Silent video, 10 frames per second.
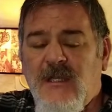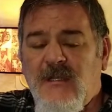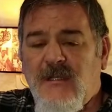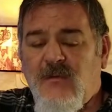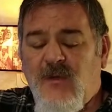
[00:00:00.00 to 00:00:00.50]

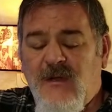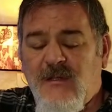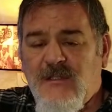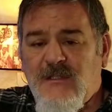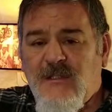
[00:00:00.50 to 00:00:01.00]
the
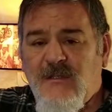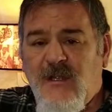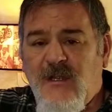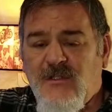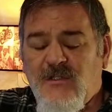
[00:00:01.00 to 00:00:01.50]
wireless
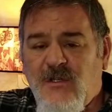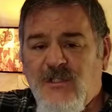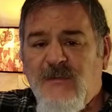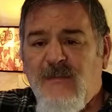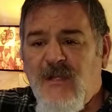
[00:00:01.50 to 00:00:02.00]

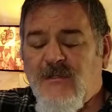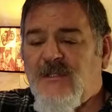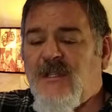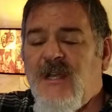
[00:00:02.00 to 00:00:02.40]
charging mounts.